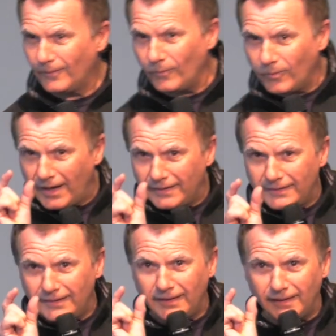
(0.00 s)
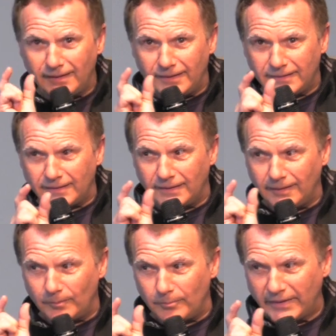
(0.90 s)
one little
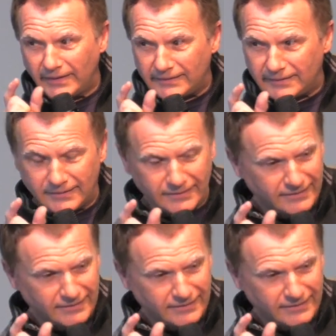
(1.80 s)
bit.